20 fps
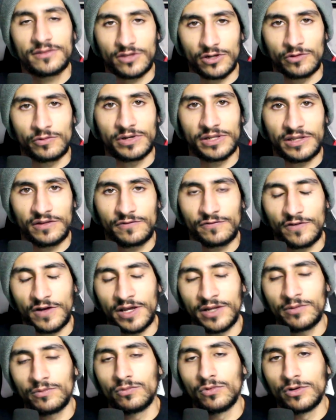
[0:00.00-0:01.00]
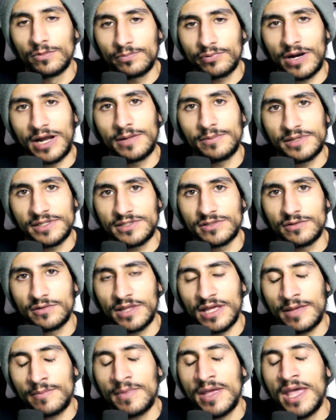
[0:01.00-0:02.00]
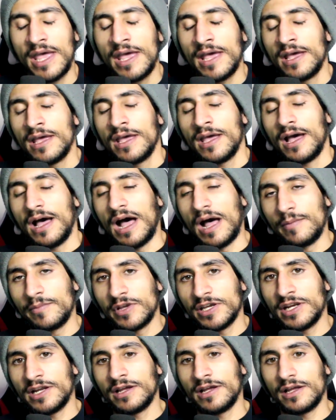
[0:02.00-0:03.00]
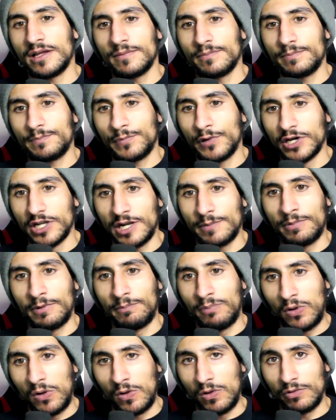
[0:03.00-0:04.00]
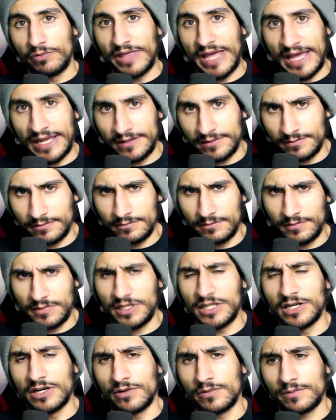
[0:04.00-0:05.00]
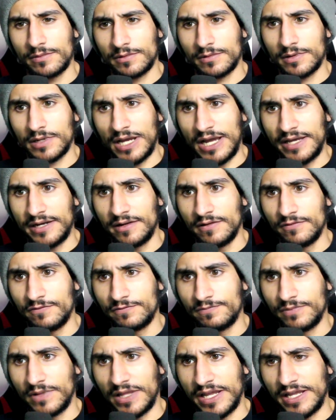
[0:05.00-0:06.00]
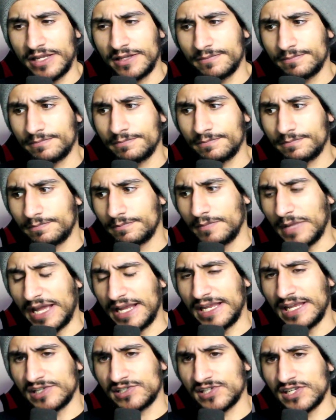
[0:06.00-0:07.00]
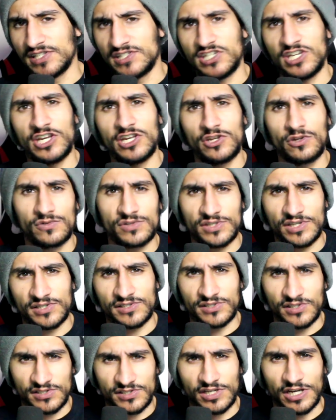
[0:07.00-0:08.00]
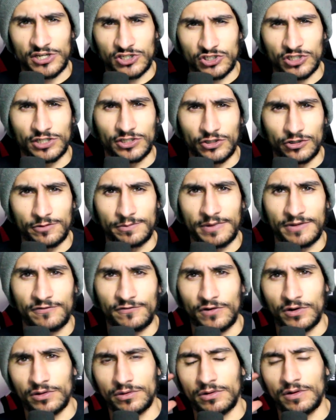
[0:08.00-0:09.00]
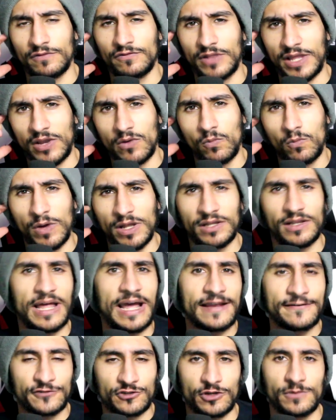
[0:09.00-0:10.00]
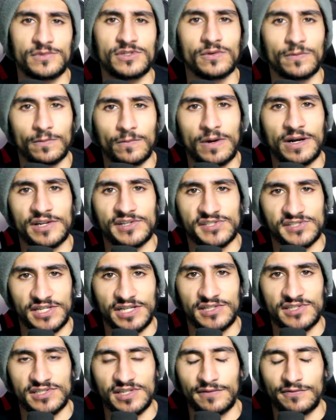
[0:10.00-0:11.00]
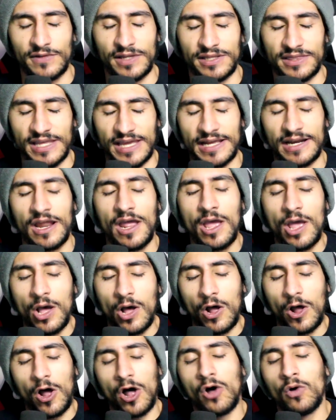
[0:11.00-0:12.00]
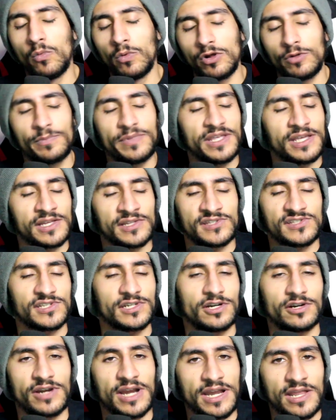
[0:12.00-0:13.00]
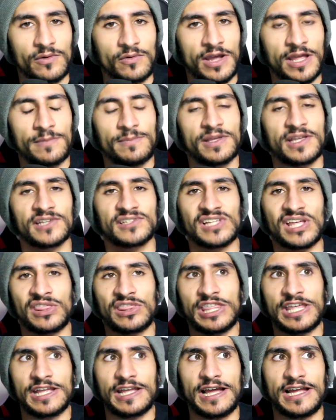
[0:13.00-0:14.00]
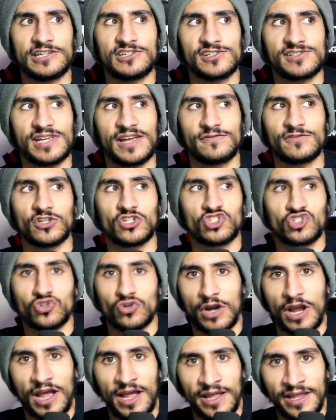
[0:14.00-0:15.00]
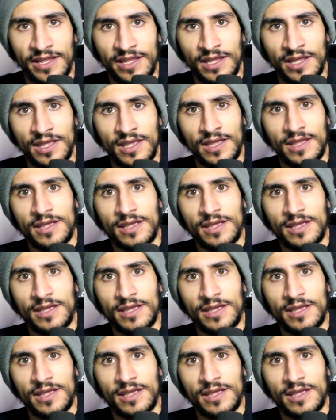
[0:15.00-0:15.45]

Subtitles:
They're really fun. We'll probably do them. I'm going to put up a poll that, kind of like, I guess, continues this discussion a little bit further of like what live streams you would want to see and stuff like that. All will be considered anyway, because I think I just have to try